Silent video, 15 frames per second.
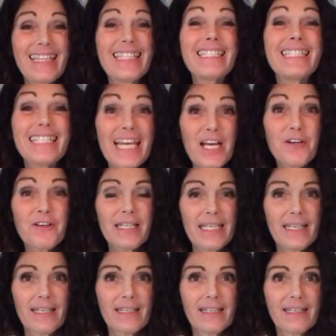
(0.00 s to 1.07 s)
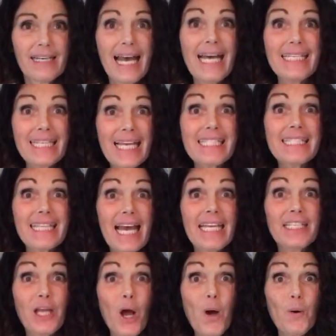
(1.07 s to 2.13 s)
The dairy. And yes,
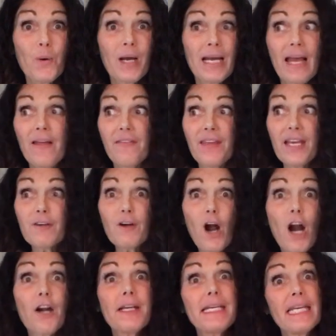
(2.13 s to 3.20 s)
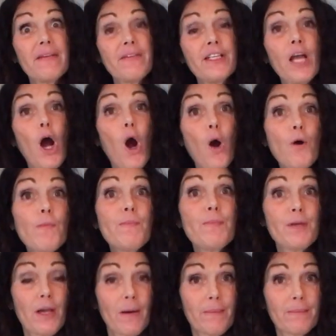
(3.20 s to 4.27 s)
I know, there are even
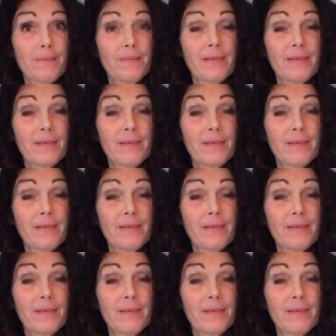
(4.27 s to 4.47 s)
opium